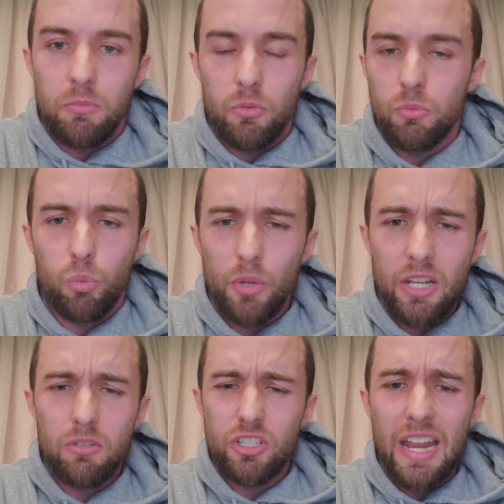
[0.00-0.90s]

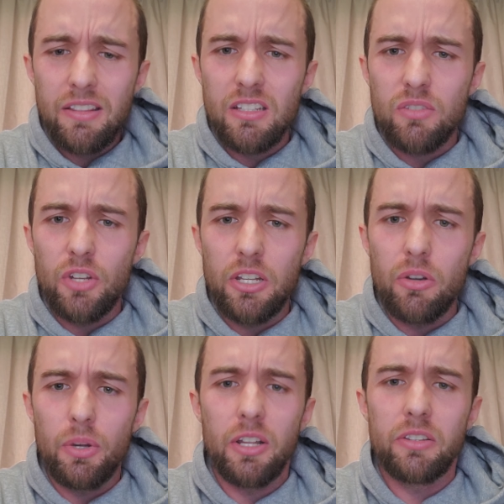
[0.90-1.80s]
Restate this
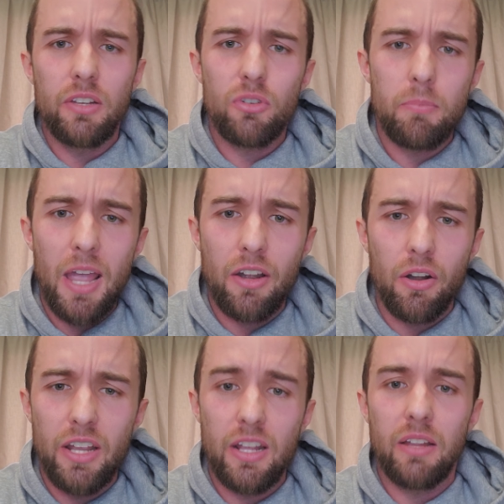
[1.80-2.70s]
video in a different manner,
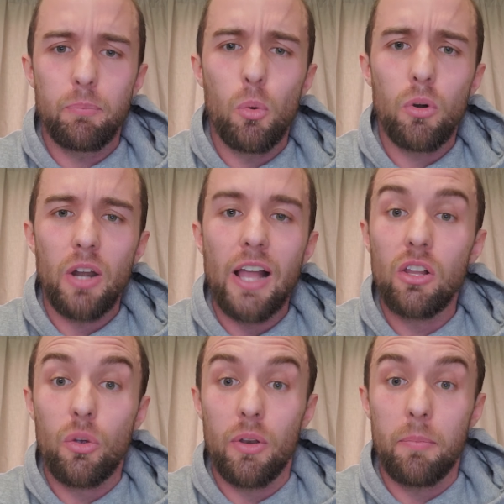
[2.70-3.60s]
in a more
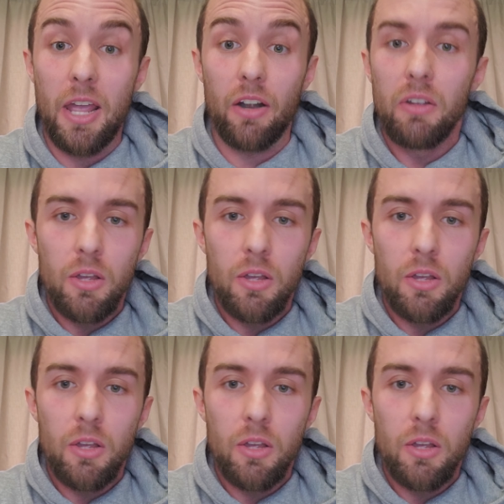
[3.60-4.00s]
eloquent manner,